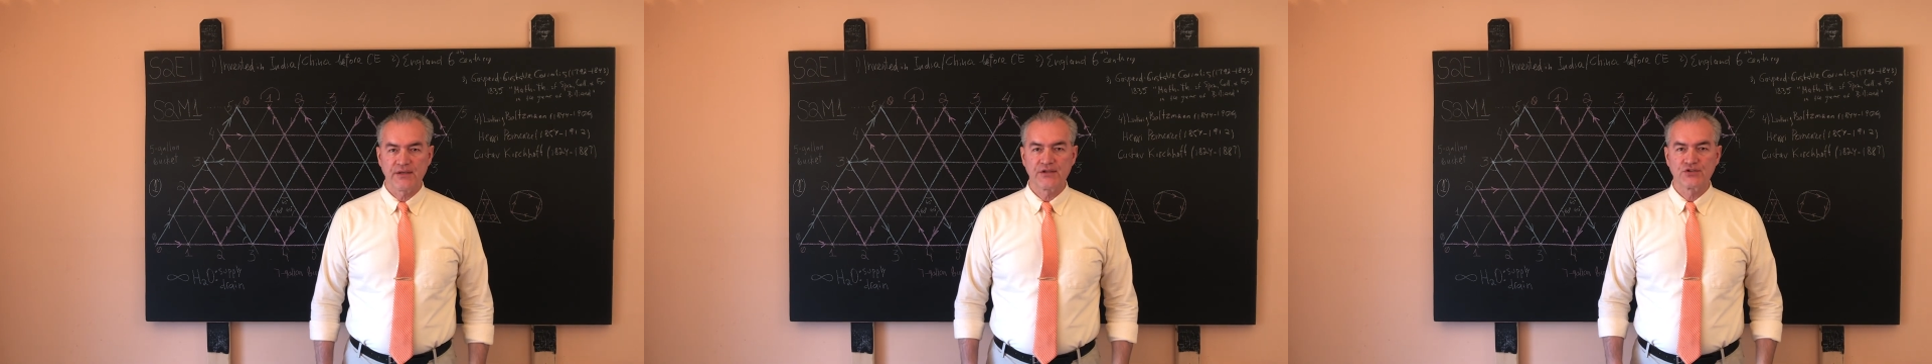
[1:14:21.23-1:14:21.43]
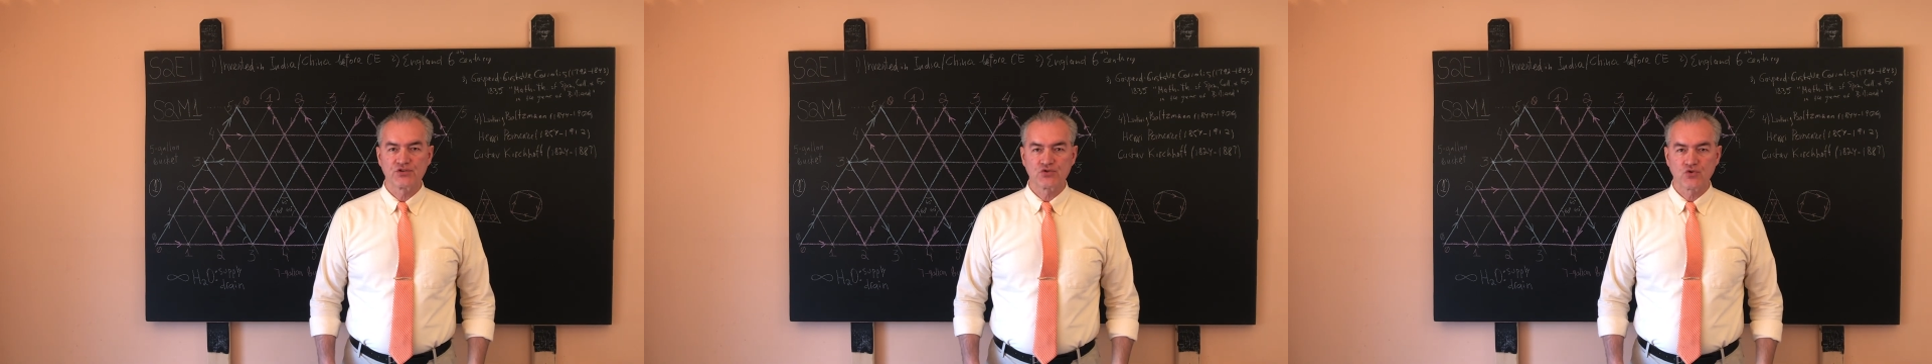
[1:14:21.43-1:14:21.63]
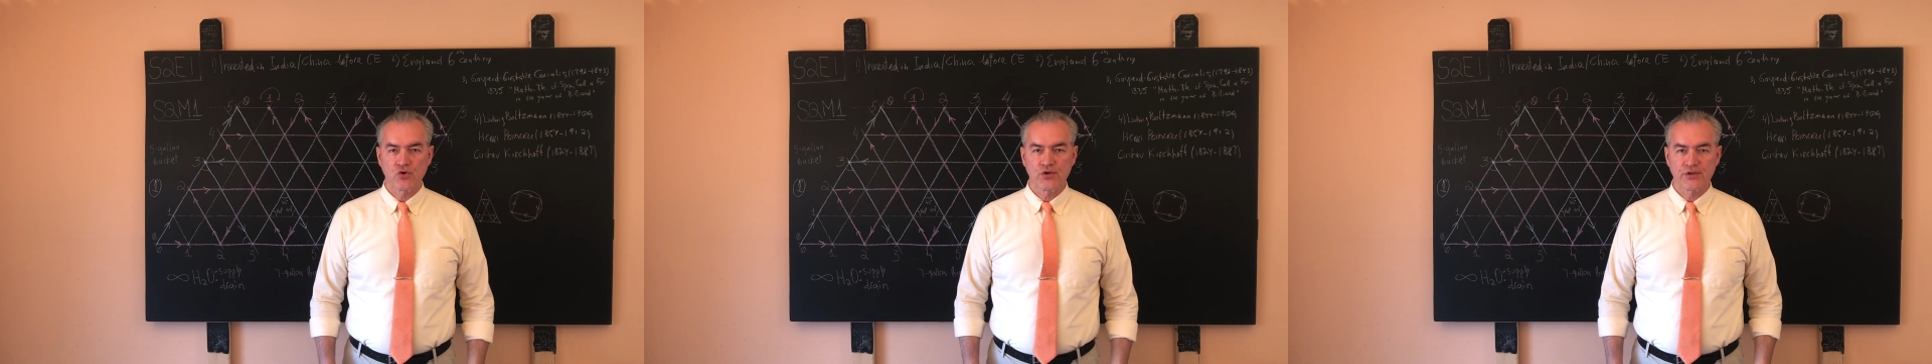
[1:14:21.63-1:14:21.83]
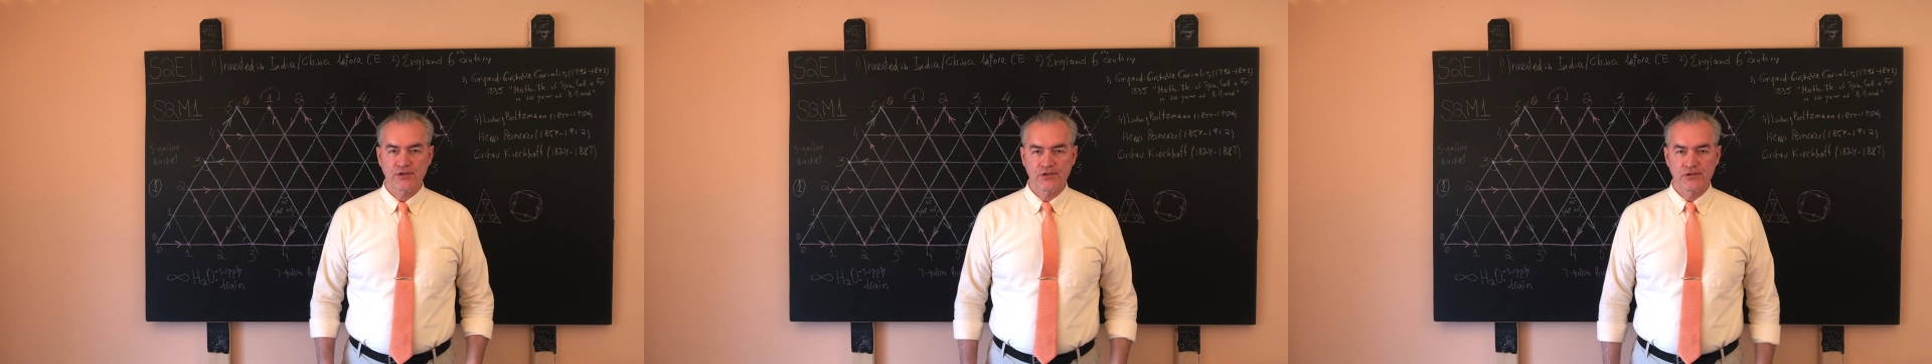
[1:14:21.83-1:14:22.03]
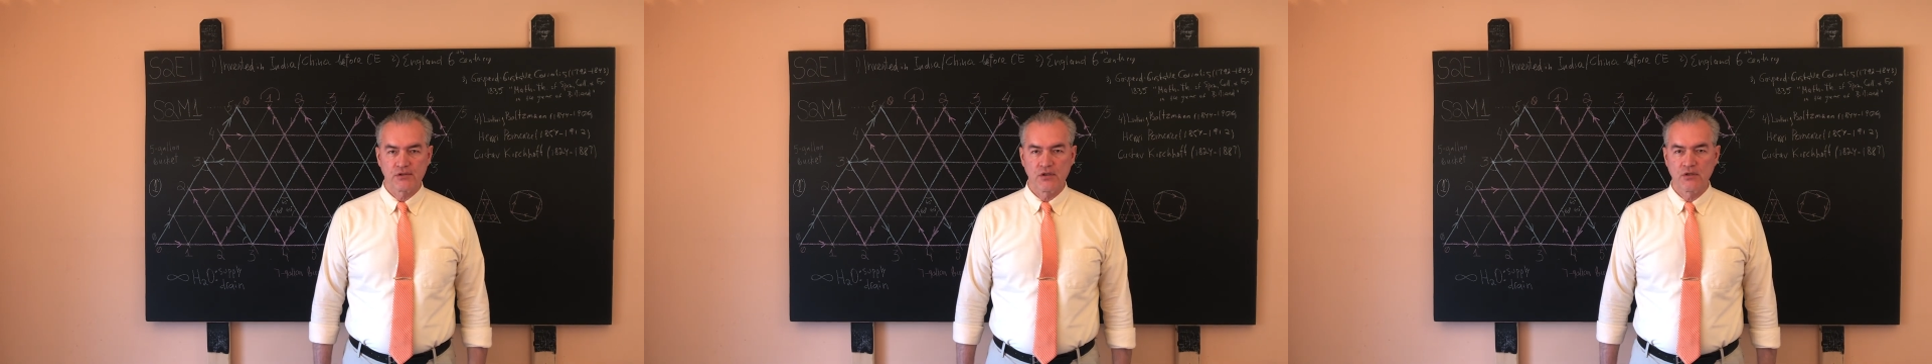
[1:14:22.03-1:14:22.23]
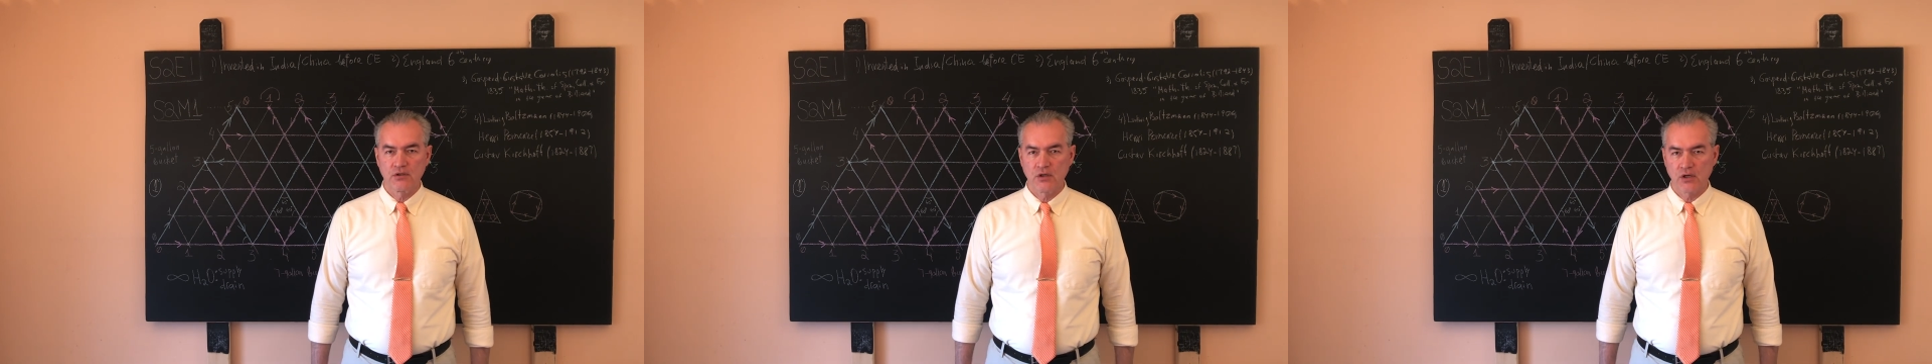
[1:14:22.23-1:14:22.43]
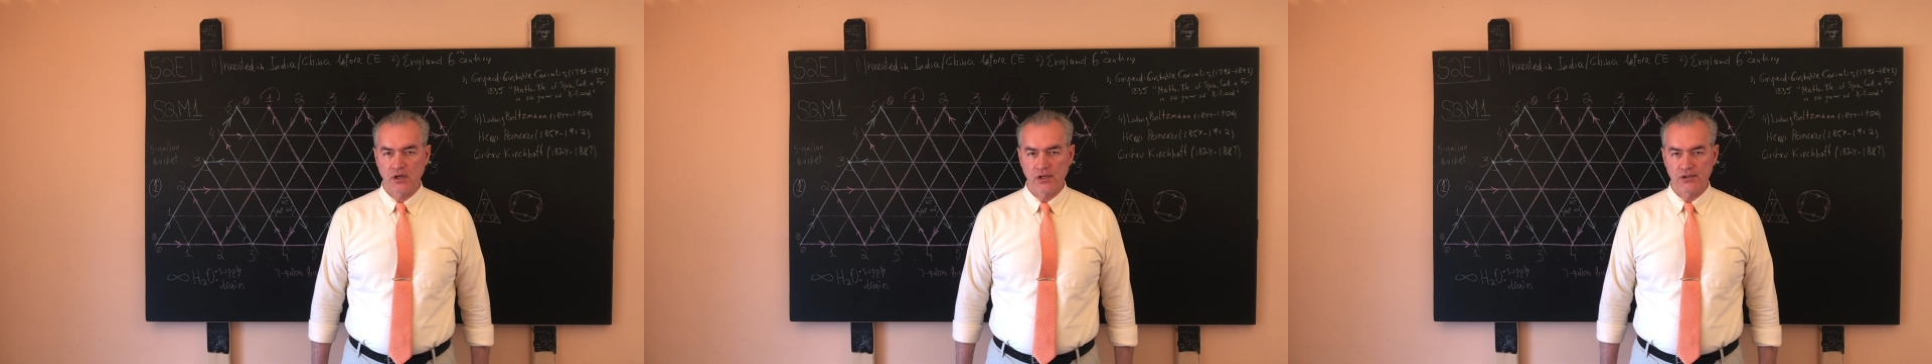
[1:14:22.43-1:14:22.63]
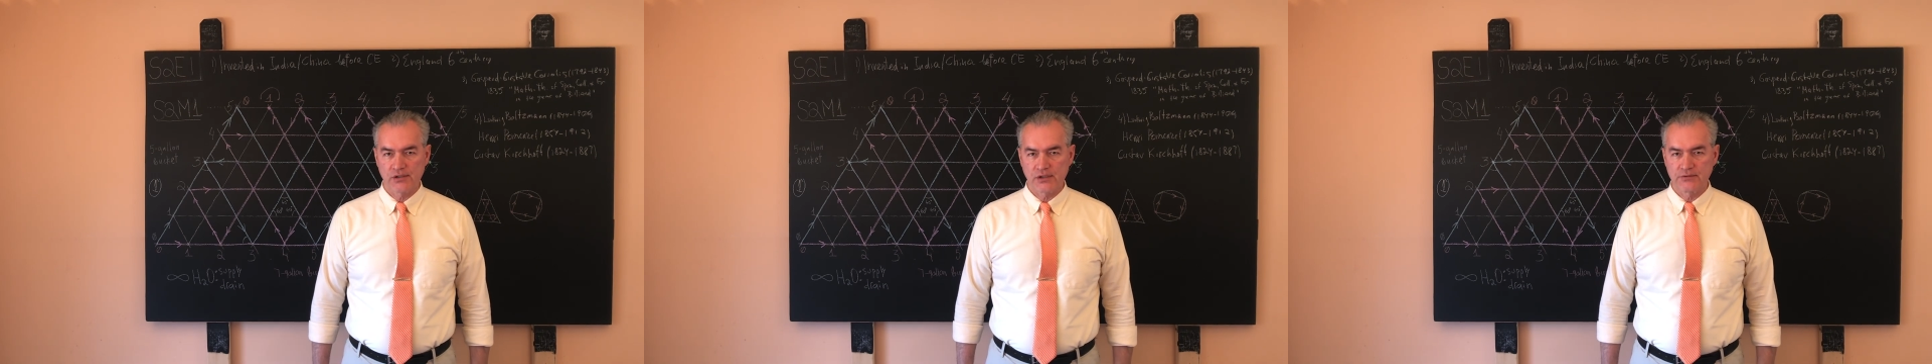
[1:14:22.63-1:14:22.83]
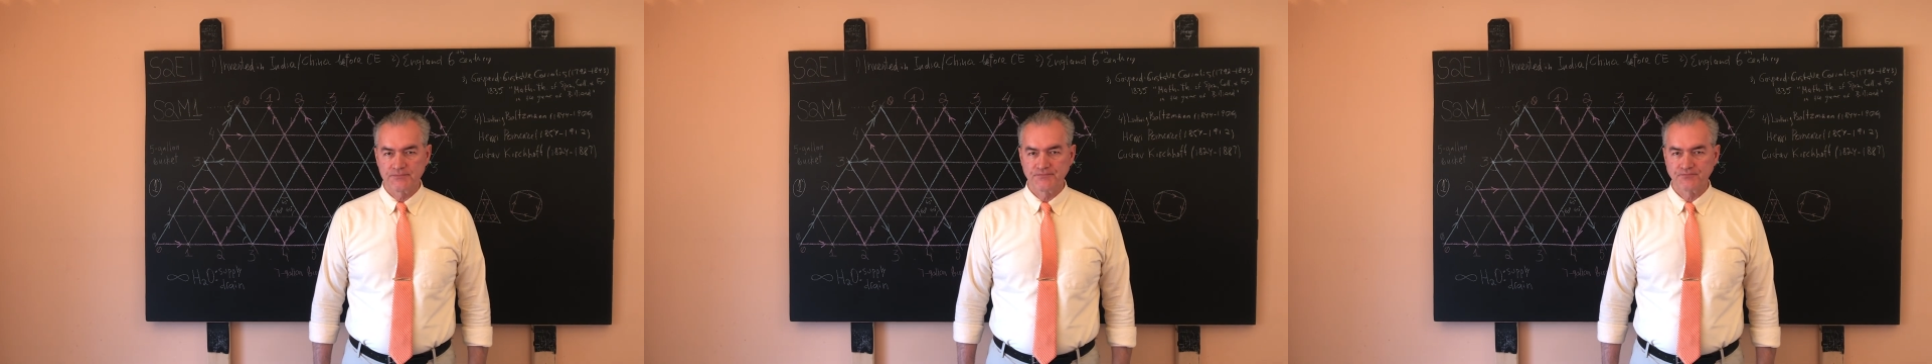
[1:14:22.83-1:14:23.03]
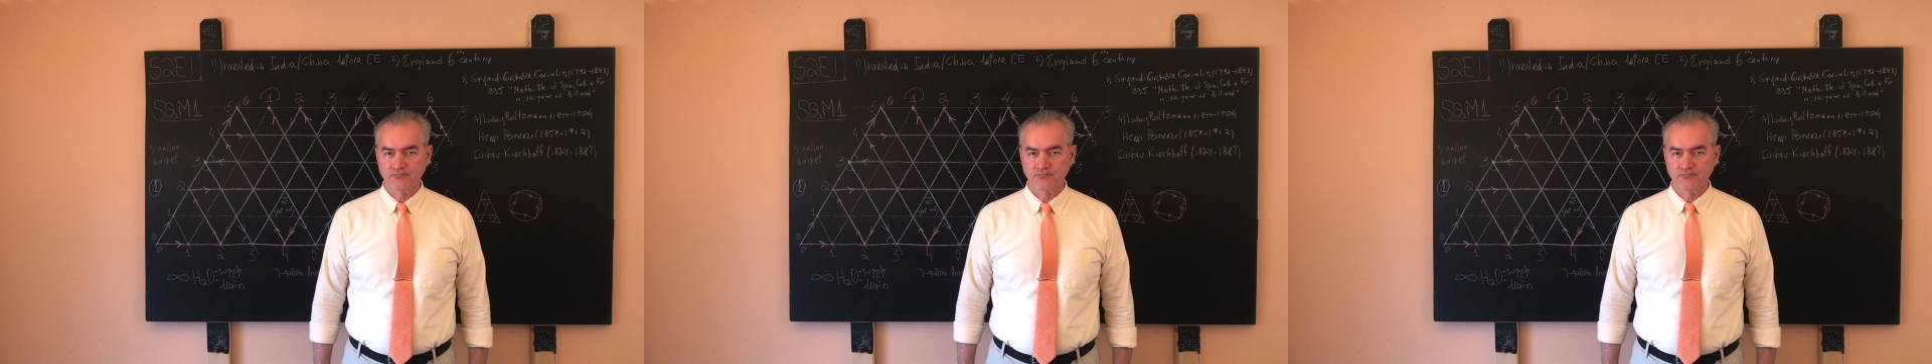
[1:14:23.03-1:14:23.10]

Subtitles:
historical color